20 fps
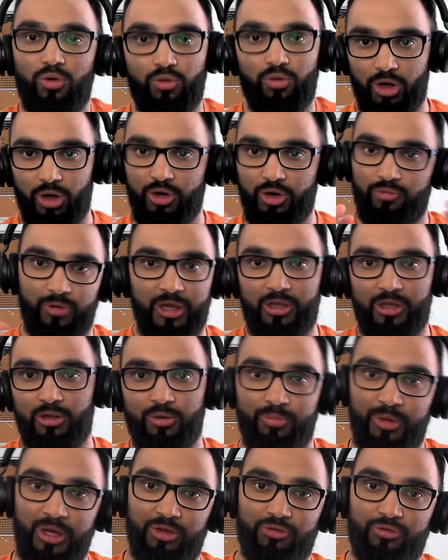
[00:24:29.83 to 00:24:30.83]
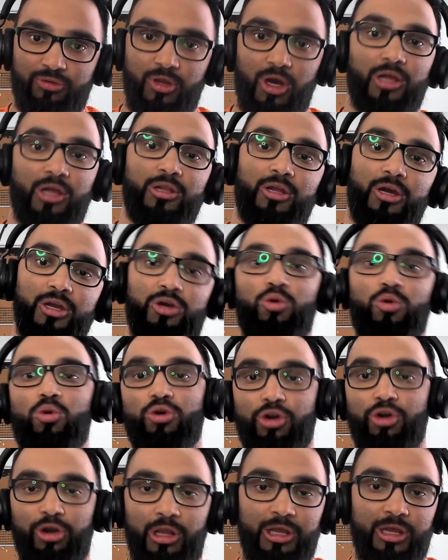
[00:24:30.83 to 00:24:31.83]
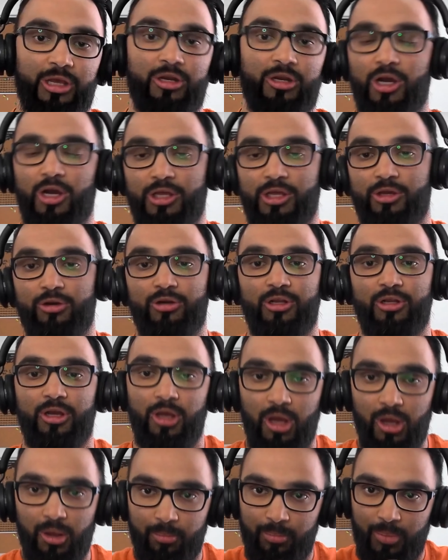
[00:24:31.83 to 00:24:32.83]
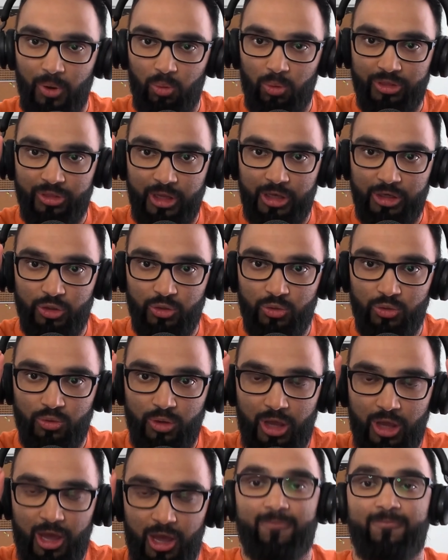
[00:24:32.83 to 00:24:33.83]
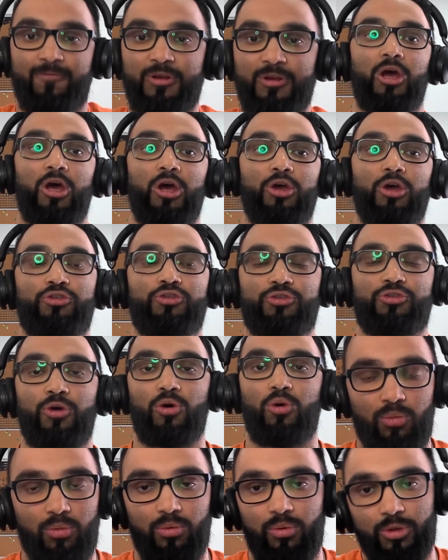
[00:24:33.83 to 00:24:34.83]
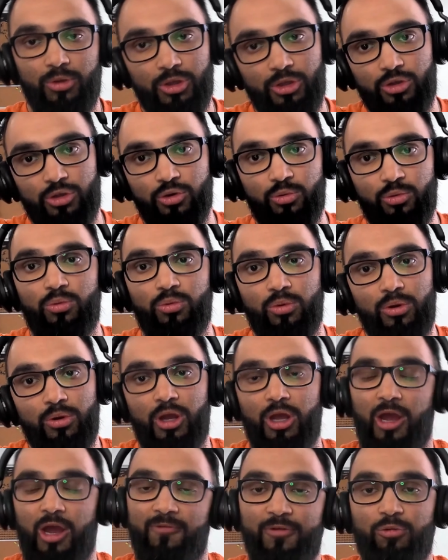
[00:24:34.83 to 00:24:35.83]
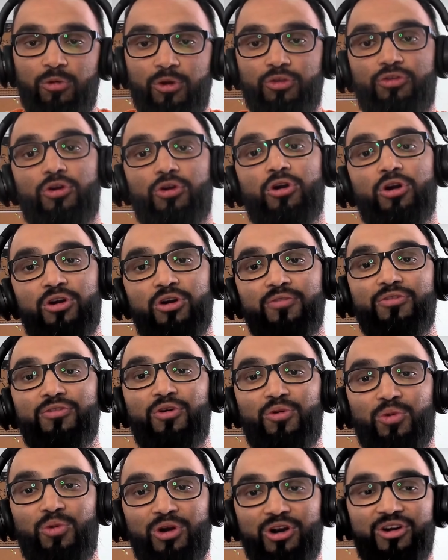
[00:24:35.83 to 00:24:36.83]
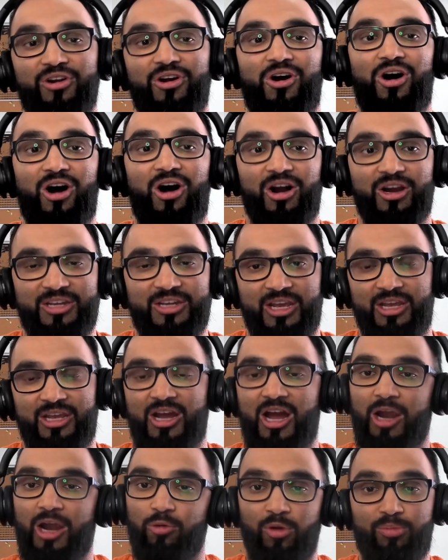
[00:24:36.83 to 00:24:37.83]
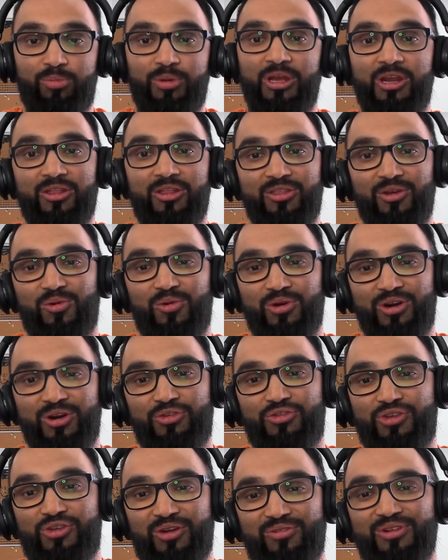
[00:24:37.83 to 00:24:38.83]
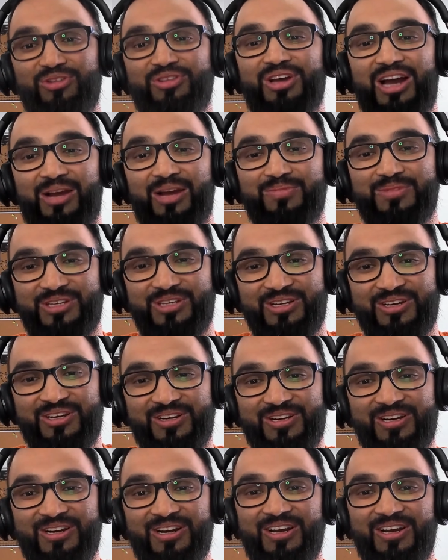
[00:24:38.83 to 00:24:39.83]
on a regular basis, not like quarterly, not yearly, but what they do every time. So everyone's heard of the word octane. I repeated the word several times here.